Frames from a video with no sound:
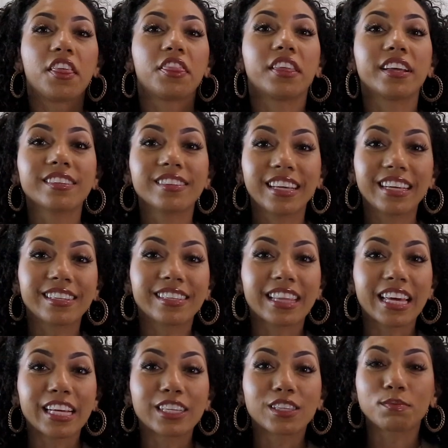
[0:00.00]
This is
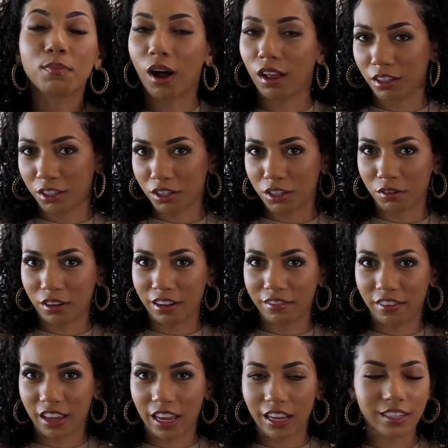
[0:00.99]
the smaller
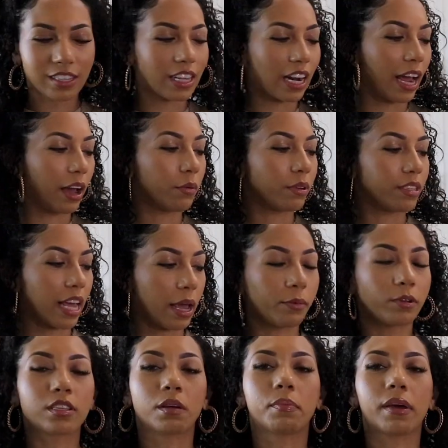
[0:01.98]
donut base that I was
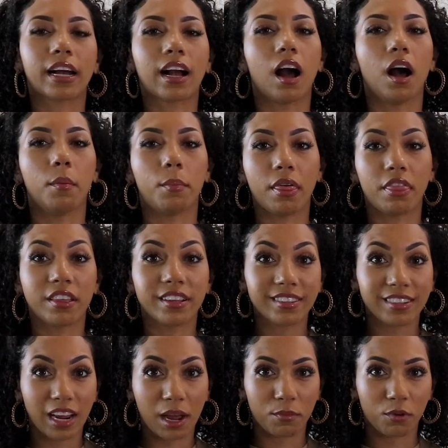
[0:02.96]
able to pick up
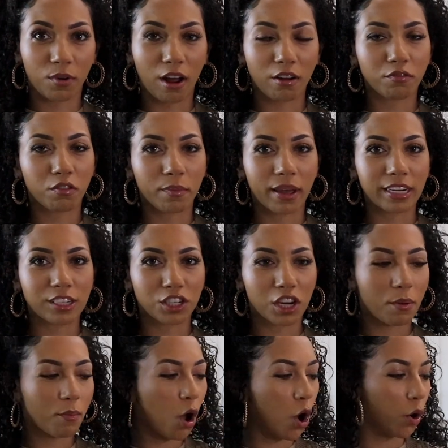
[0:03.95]
this time around from
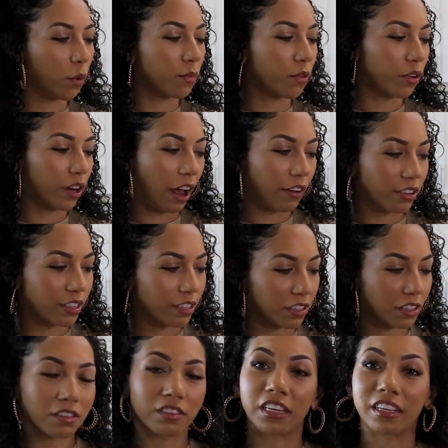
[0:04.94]
H&M Home. You can
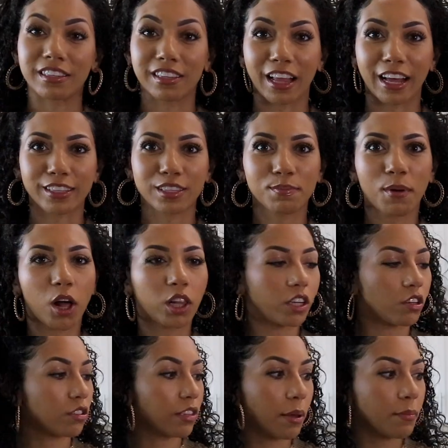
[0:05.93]
obviously see it's a lot
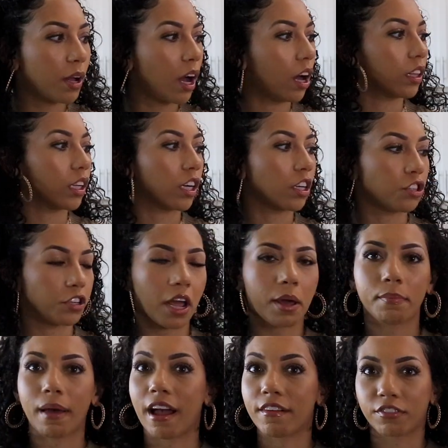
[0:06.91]
smaller, same color,
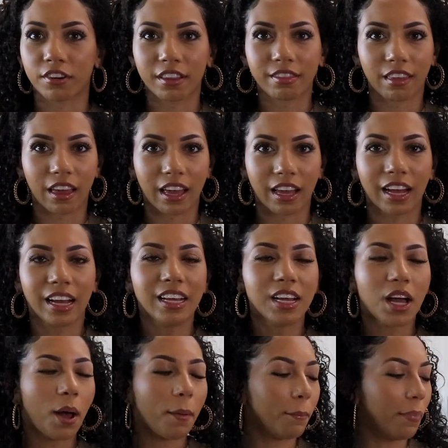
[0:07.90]
shape, everything,
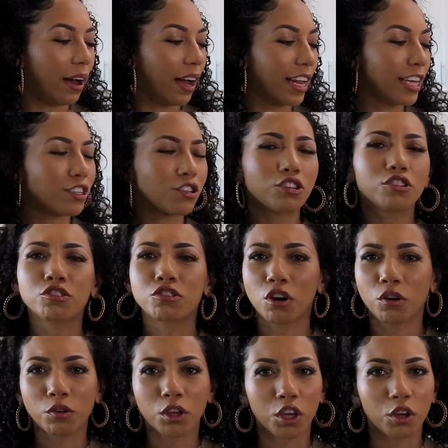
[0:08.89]
but it's just
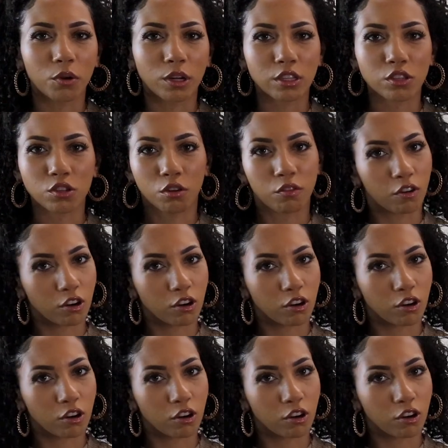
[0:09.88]
so cute and so